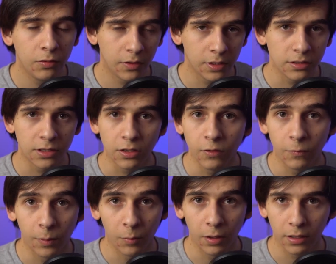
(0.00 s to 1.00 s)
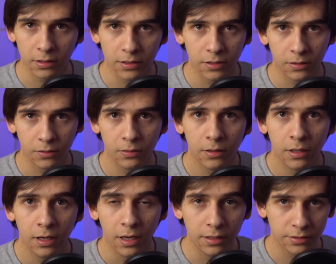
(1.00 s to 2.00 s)
things that you've been wanting to do
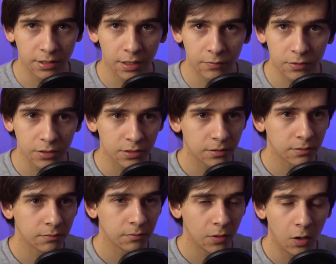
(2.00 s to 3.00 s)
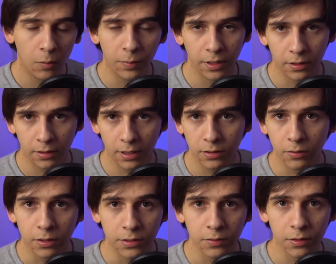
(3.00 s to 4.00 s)
instead of just hoping that you
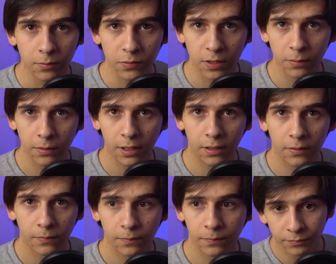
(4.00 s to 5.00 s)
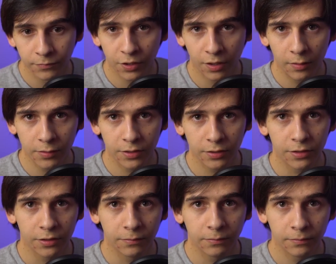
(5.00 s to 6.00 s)
could do them someday. So now it's your
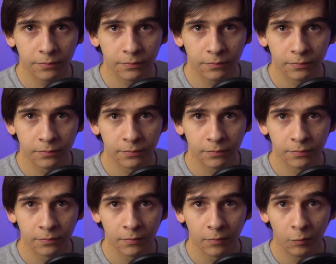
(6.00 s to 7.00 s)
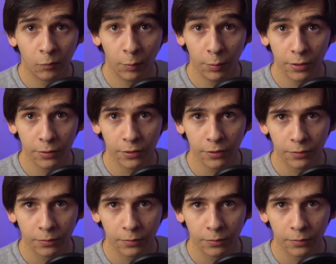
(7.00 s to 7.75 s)
turn. What will you do?